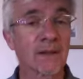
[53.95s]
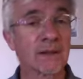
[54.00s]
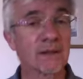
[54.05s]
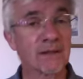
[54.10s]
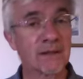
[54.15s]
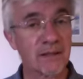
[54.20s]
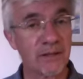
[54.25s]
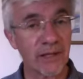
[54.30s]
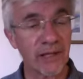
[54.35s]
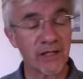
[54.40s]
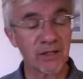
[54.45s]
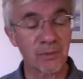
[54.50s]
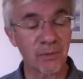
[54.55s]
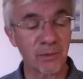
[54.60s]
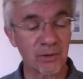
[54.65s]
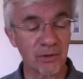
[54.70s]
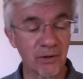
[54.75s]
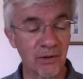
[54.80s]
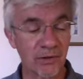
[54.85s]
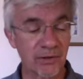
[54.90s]
So that's
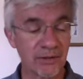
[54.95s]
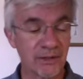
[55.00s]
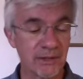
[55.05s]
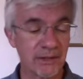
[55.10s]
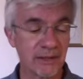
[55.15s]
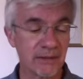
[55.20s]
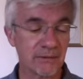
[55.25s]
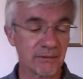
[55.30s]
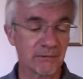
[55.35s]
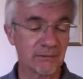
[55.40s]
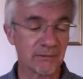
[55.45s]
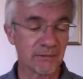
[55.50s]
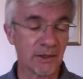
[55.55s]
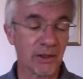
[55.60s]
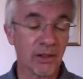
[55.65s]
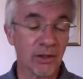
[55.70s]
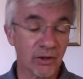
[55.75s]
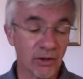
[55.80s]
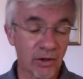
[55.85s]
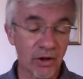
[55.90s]
what God did.
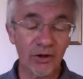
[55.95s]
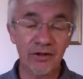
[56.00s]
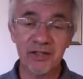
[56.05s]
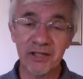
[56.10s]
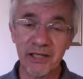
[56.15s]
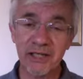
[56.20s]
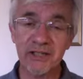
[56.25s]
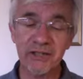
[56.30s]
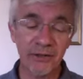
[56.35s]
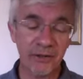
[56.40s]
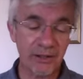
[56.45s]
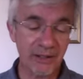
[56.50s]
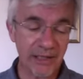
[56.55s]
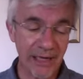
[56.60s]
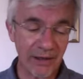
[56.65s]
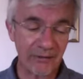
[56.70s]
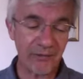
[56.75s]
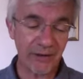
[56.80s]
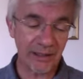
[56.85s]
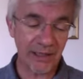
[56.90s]
God says you can
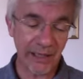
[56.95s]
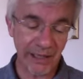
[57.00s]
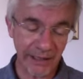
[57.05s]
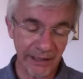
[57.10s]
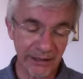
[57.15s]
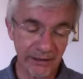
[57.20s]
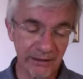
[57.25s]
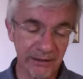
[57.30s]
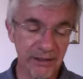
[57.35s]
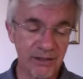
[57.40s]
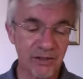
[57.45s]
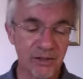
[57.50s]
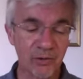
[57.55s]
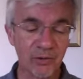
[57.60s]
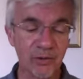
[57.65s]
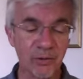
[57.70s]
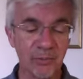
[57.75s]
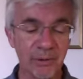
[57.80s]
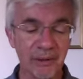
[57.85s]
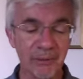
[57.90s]
have a king, he
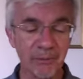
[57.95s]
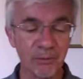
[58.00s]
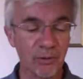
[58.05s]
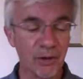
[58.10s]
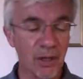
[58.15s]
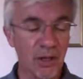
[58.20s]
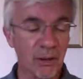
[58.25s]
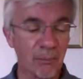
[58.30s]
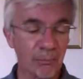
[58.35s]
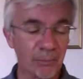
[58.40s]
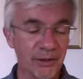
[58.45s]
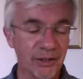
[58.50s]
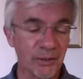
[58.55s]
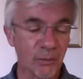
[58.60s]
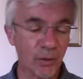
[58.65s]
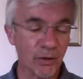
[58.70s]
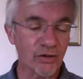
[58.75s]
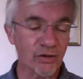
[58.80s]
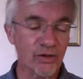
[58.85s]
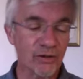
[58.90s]
told the people, but he
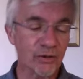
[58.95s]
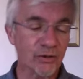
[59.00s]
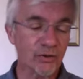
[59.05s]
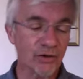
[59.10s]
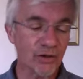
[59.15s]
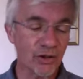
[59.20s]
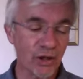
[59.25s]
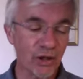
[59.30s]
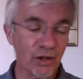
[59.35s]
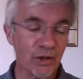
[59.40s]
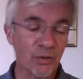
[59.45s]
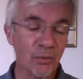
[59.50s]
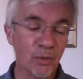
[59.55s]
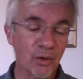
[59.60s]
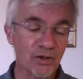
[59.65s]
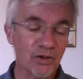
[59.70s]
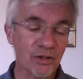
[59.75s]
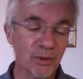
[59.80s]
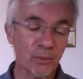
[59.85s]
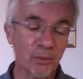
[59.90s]
wants you to know
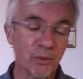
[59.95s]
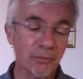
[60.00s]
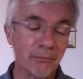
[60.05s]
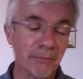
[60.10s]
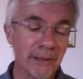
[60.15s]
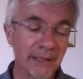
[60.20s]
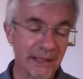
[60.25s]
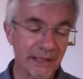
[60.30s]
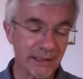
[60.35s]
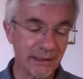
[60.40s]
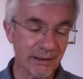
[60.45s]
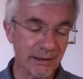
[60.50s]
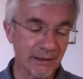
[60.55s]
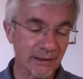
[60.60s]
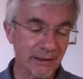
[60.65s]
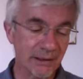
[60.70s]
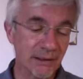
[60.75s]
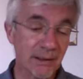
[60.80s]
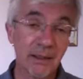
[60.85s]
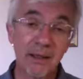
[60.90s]
what it will mean.
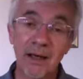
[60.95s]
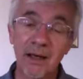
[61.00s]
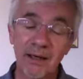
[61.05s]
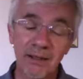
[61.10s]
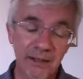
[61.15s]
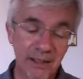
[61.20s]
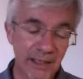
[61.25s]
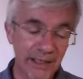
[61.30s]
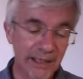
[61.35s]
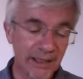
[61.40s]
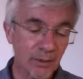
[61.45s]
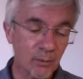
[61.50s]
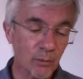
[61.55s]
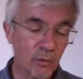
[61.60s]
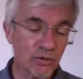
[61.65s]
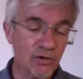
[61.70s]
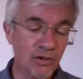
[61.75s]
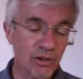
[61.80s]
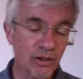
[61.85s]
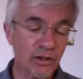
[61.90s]
A king
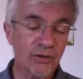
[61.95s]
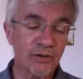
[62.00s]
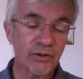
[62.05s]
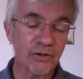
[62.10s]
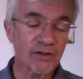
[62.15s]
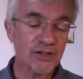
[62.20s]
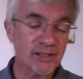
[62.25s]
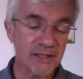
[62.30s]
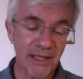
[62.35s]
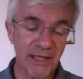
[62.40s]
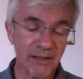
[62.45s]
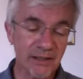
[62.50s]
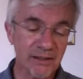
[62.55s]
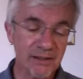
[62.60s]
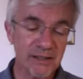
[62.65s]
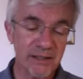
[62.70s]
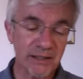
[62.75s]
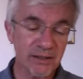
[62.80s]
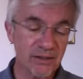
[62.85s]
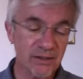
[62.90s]
will turn your
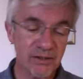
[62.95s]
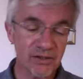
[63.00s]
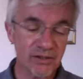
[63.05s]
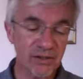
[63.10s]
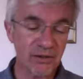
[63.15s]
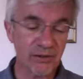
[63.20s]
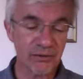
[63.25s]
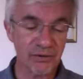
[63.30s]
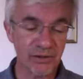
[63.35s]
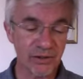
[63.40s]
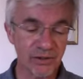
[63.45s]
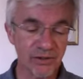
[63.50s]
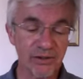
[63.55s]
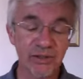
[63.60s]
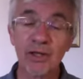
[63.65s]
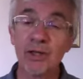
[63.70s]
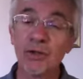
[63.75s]
sons into soldiers,